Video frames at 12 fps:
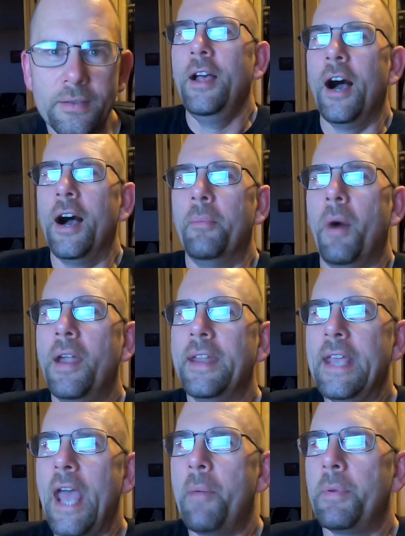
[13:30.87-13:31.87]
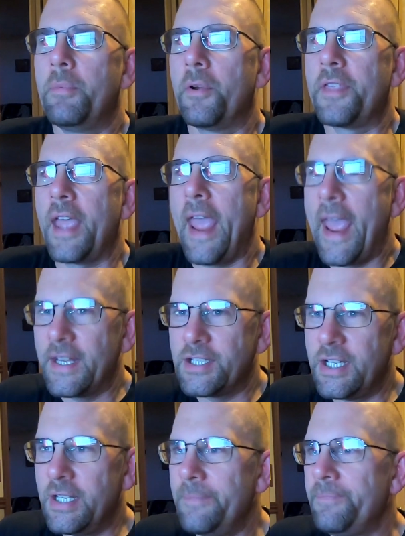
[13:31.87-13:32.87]
Uh, Monty, happy birthday,
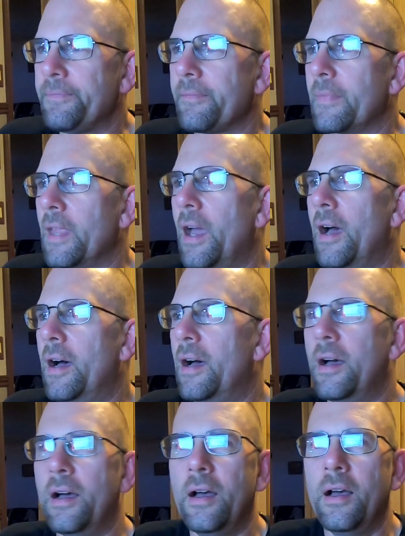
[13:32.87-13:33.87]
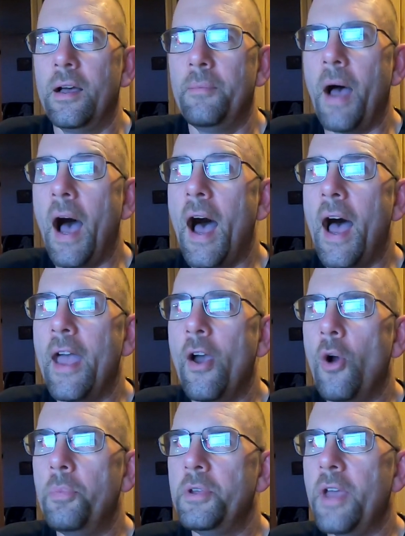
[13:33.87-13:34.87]
Angie. Um, I
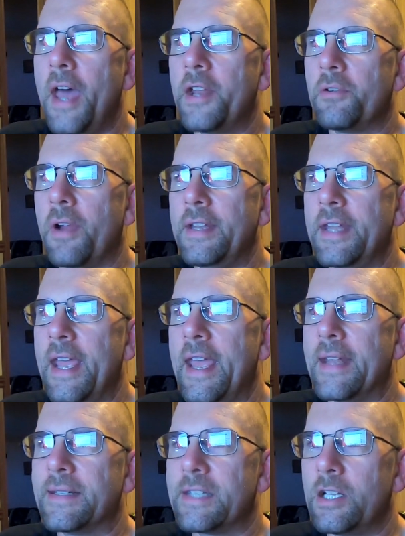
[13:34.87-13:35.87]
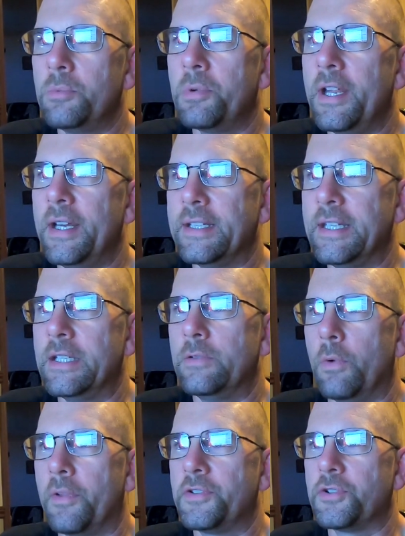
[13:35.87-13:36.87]
hope you had a great day and celebrate again
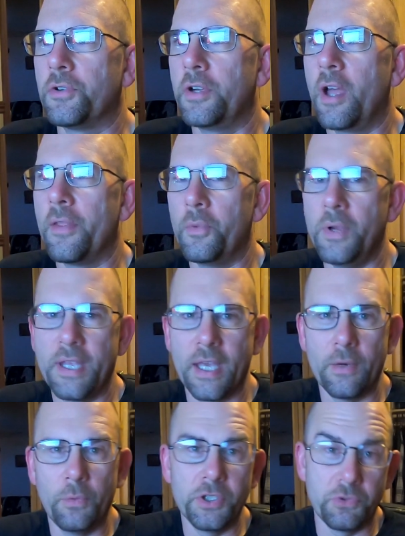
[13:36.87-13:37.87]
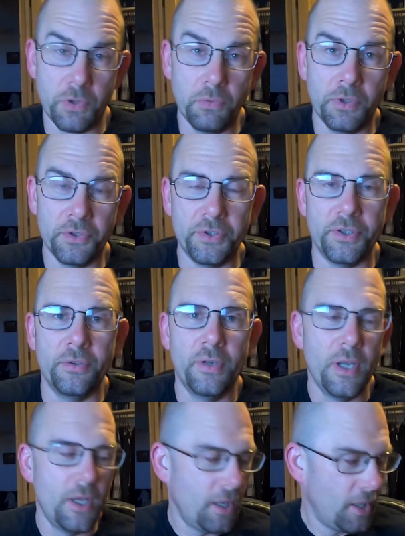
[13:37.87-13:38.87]
with Troy on the weekend, which we will do.
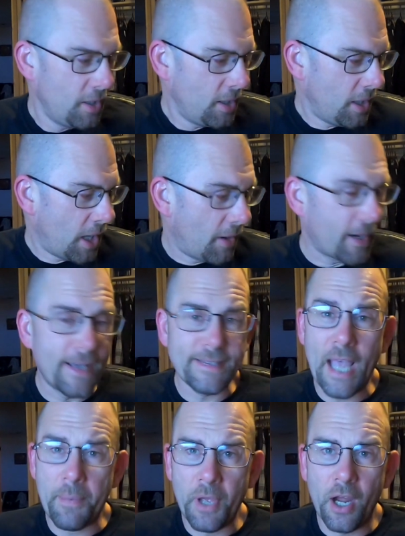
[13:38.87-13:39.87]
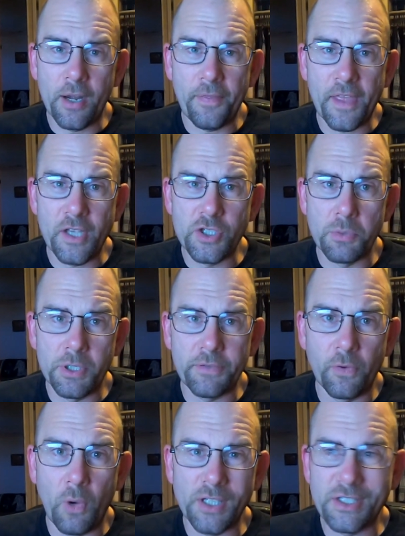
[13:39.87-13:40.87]
Alright, guys, happy haunting. Thank you so much
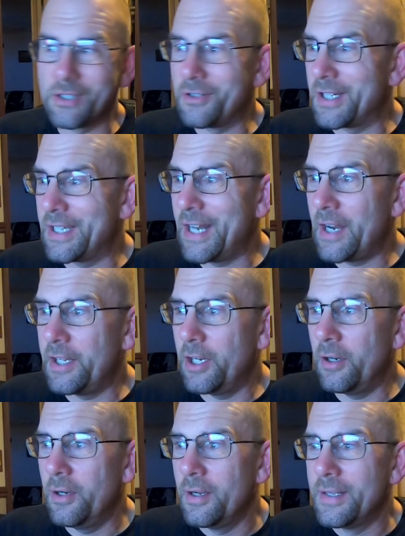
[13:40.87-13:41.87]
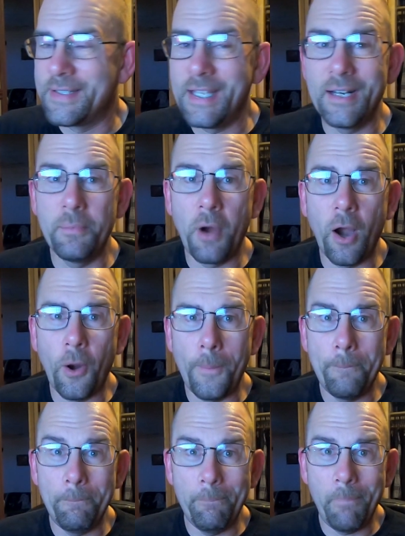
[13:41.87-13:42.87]
for watching. Gonna get out of here. See you tomorrow.
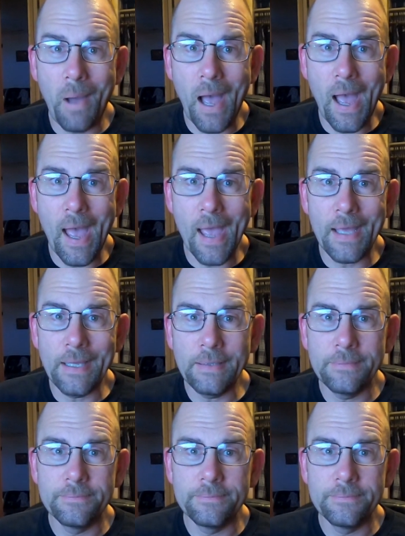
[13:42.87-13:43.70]
Bye.